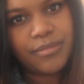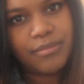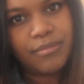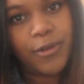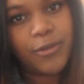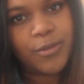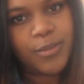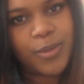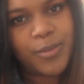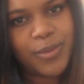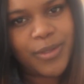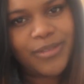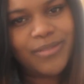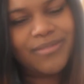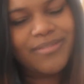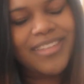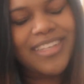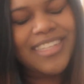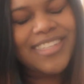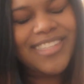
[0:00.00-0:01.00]
Most people.
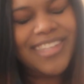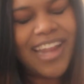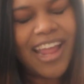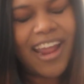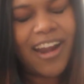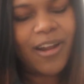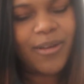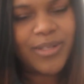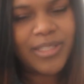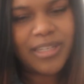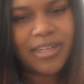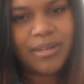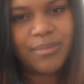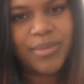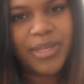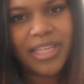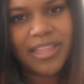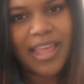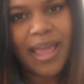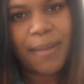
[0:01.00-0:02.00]
It's not always gonna
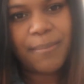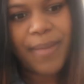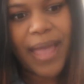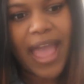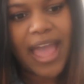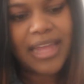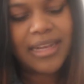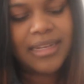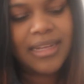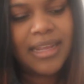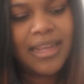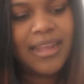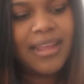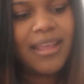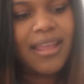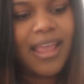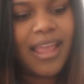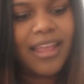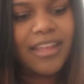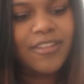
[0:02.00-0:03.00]
be that bad,
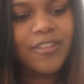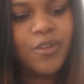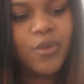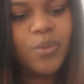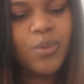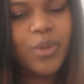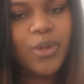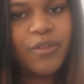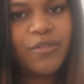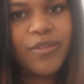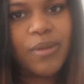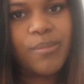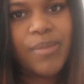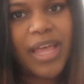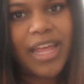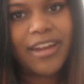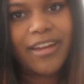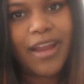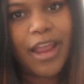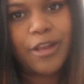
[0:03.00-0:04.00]
and you will feel
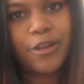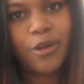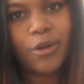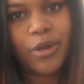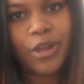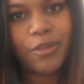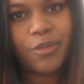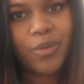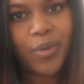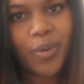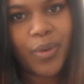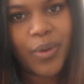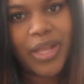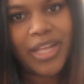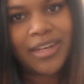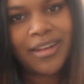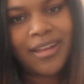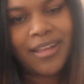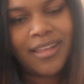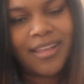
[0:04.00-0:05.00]
better and you'll get through
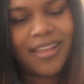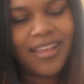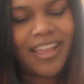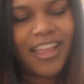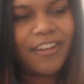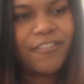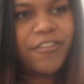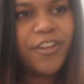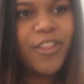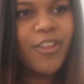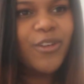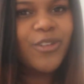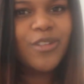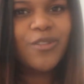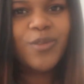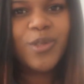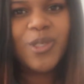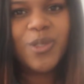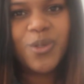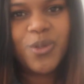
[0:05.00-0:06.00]
it. And for those
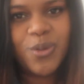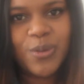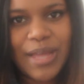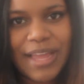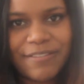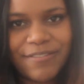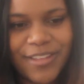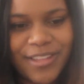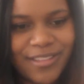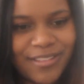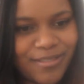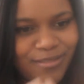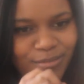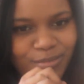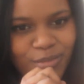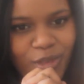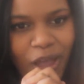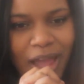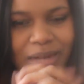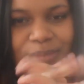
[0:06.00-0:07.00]
of you who have
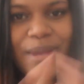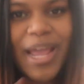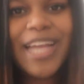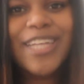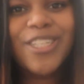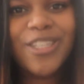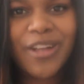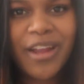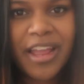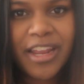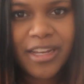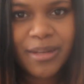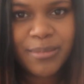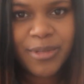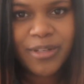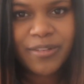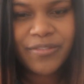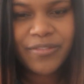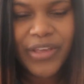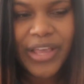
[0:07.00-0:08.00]
gone past your
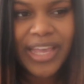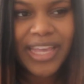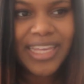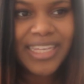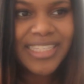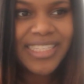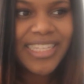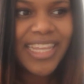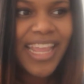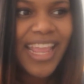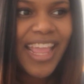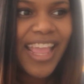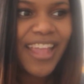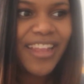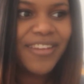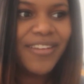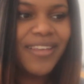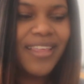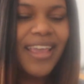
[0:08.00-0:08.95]
honeymoon phase and you're